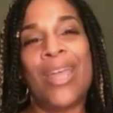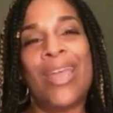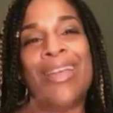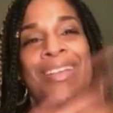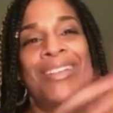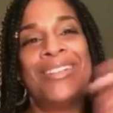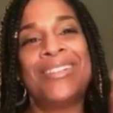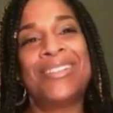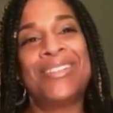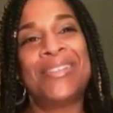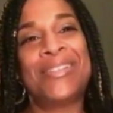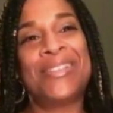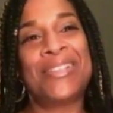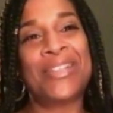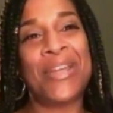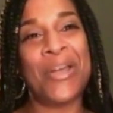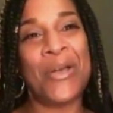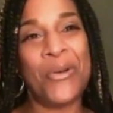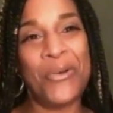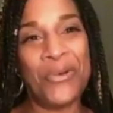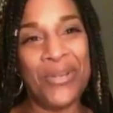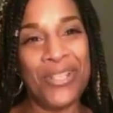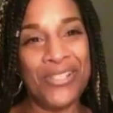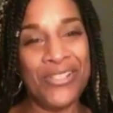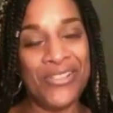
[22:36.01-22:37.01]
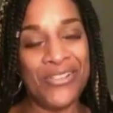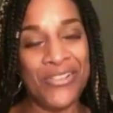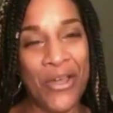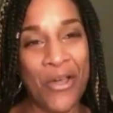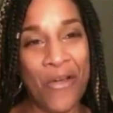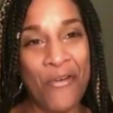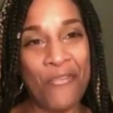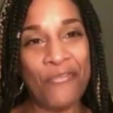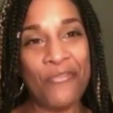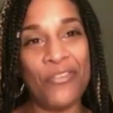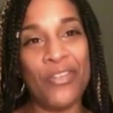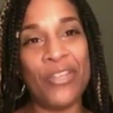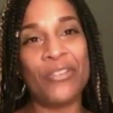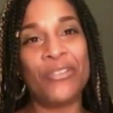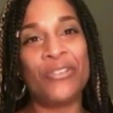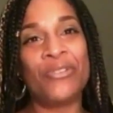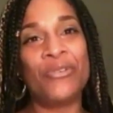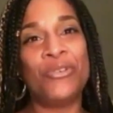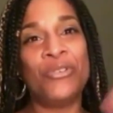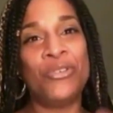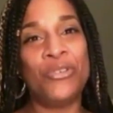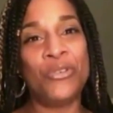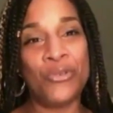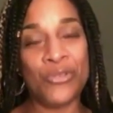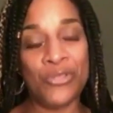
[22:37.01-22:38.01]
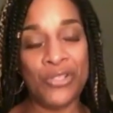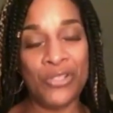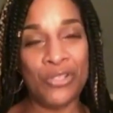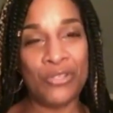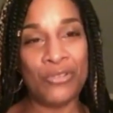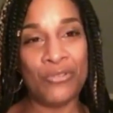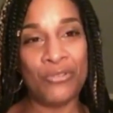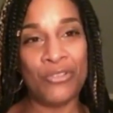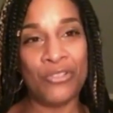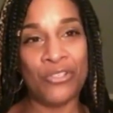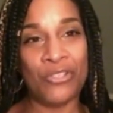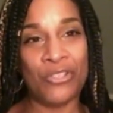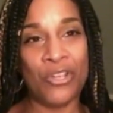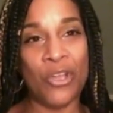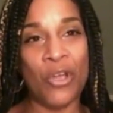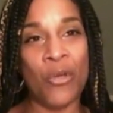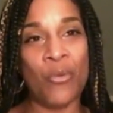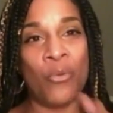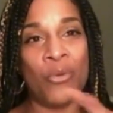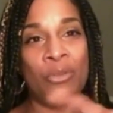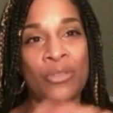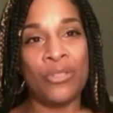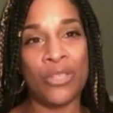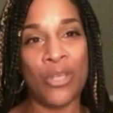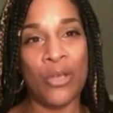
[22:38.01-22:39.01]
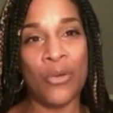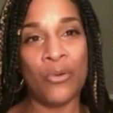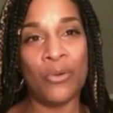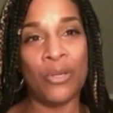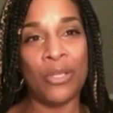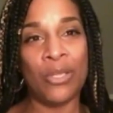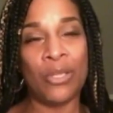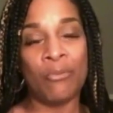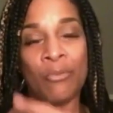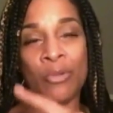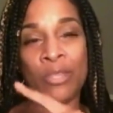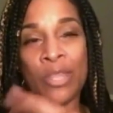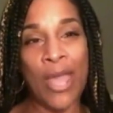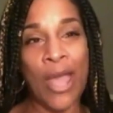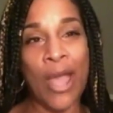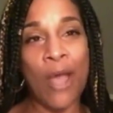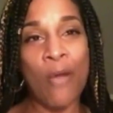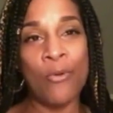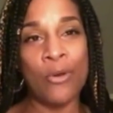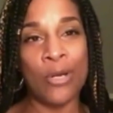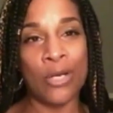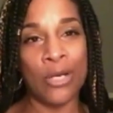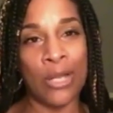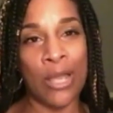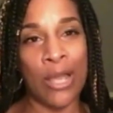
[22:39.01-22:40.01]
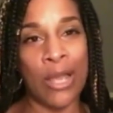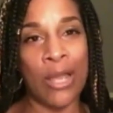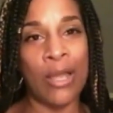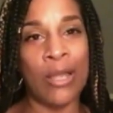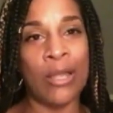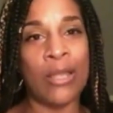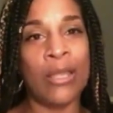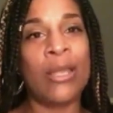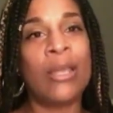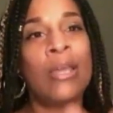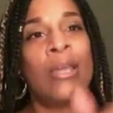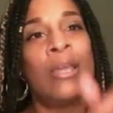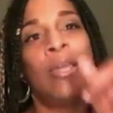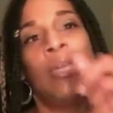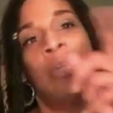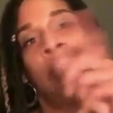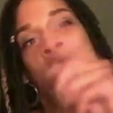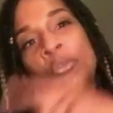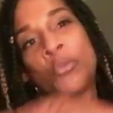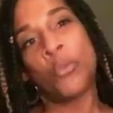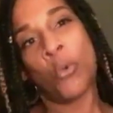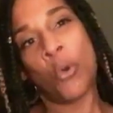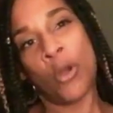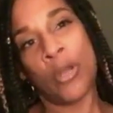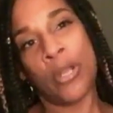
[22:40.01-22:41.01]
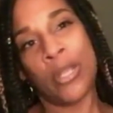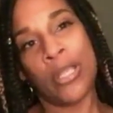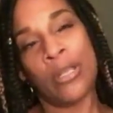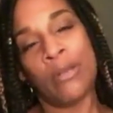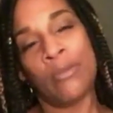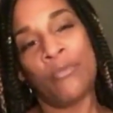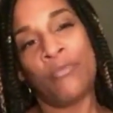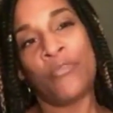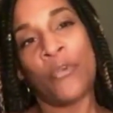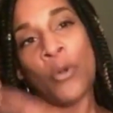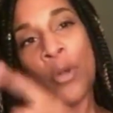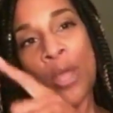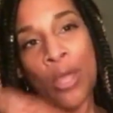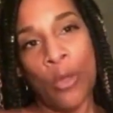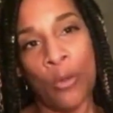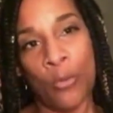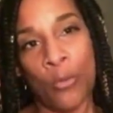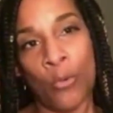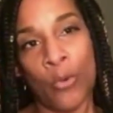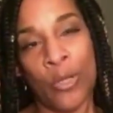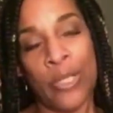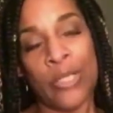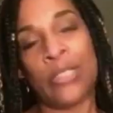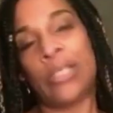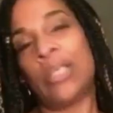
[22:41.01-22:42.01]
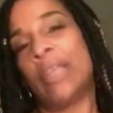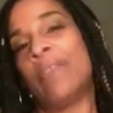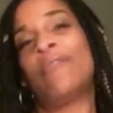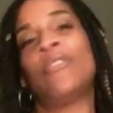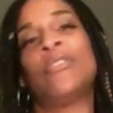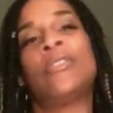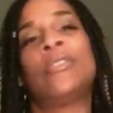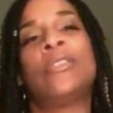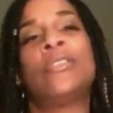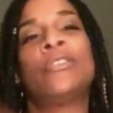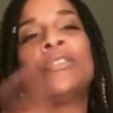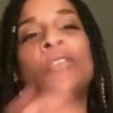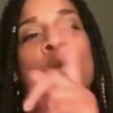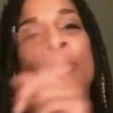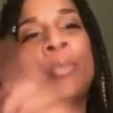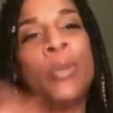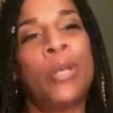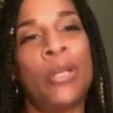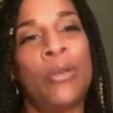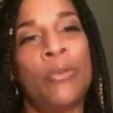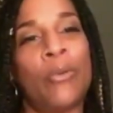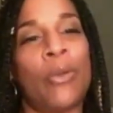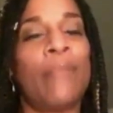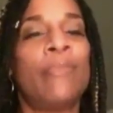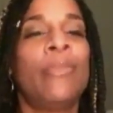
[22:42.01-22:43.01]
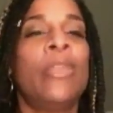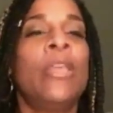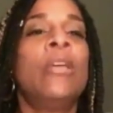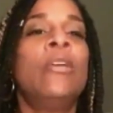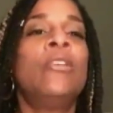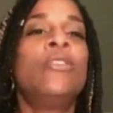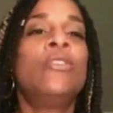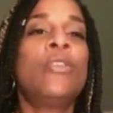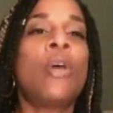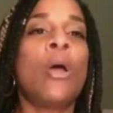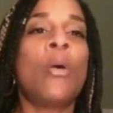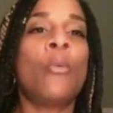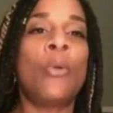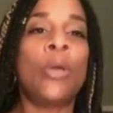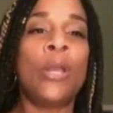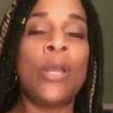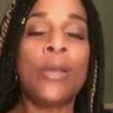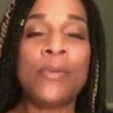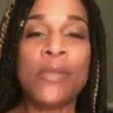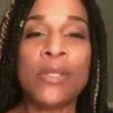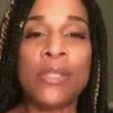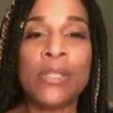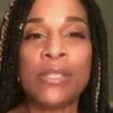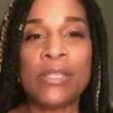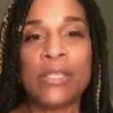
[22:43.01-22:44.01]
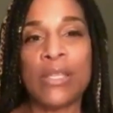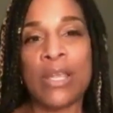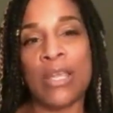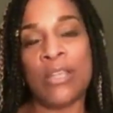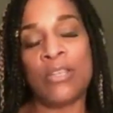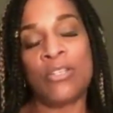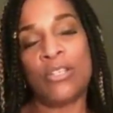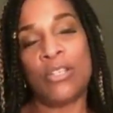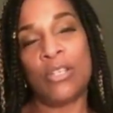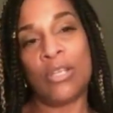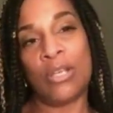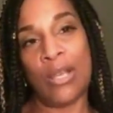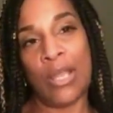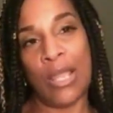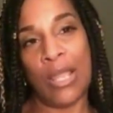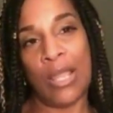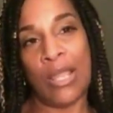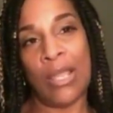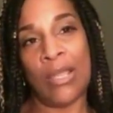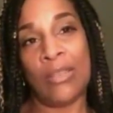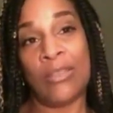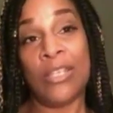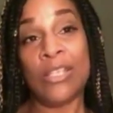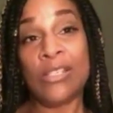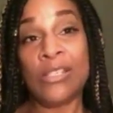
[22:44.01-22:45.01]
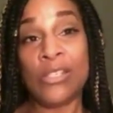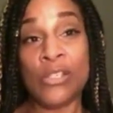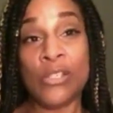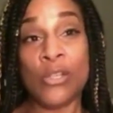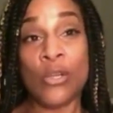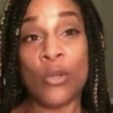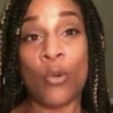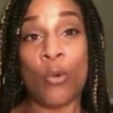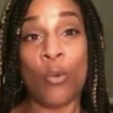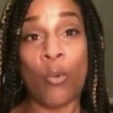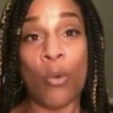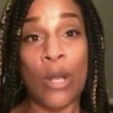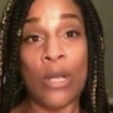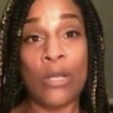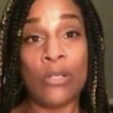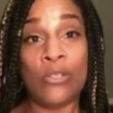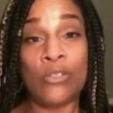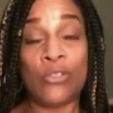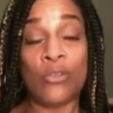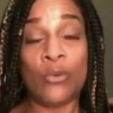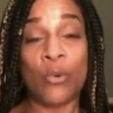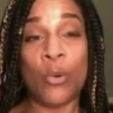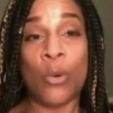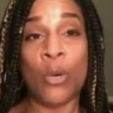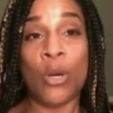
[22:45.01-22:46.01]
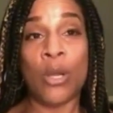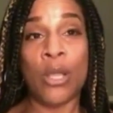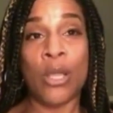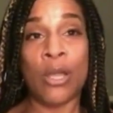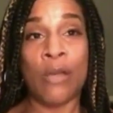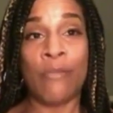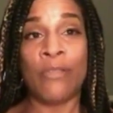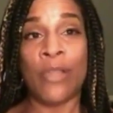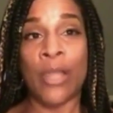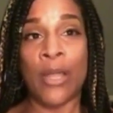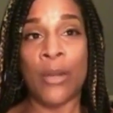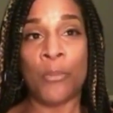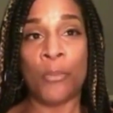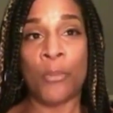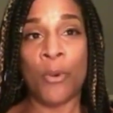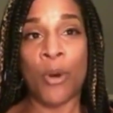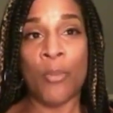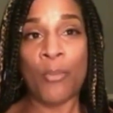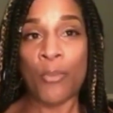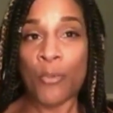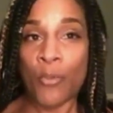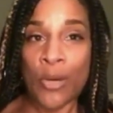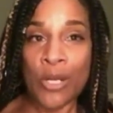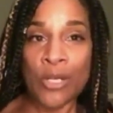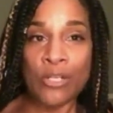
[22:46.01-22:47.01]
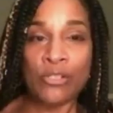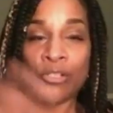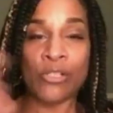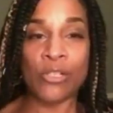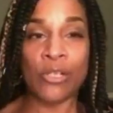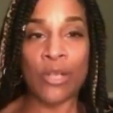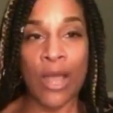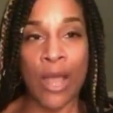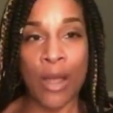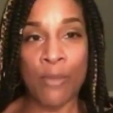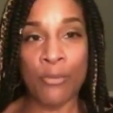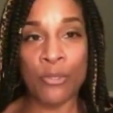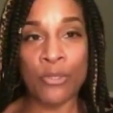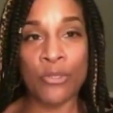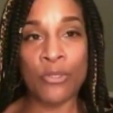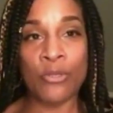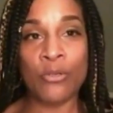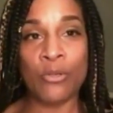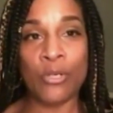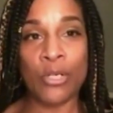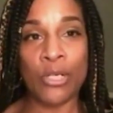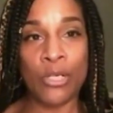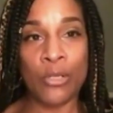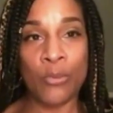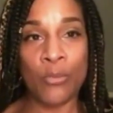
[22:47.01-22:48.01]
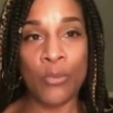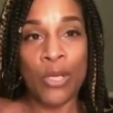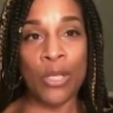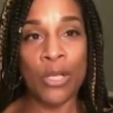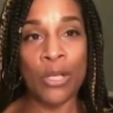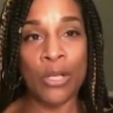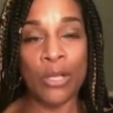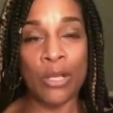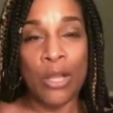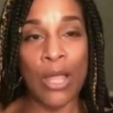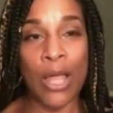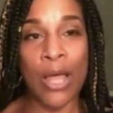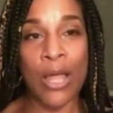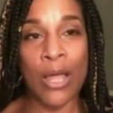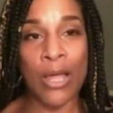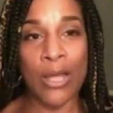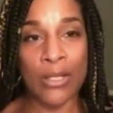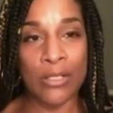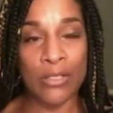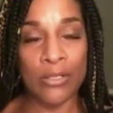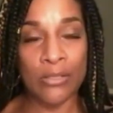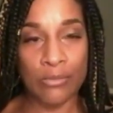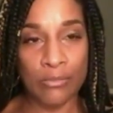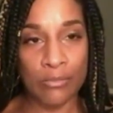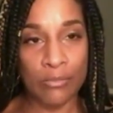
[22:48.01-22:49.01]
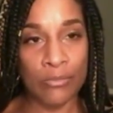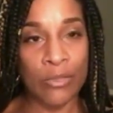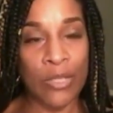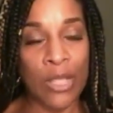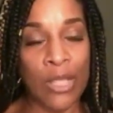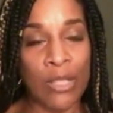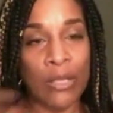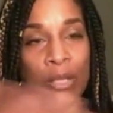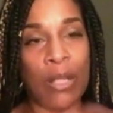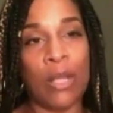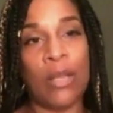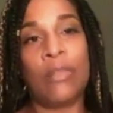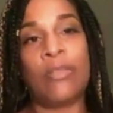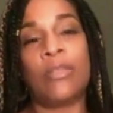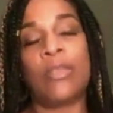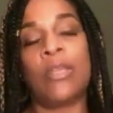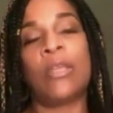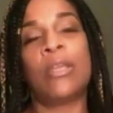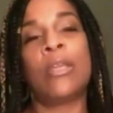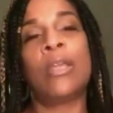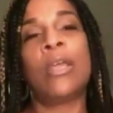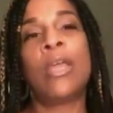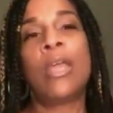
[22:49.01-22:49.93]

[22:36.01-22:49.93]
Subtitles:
And Tony Schofield, who used to do the show with Howard and I, is working for Elroy in San Francisco. But anyway, so I went up to the station, and this is a great story of like preparation, opportunity when it collides, that kind of thing.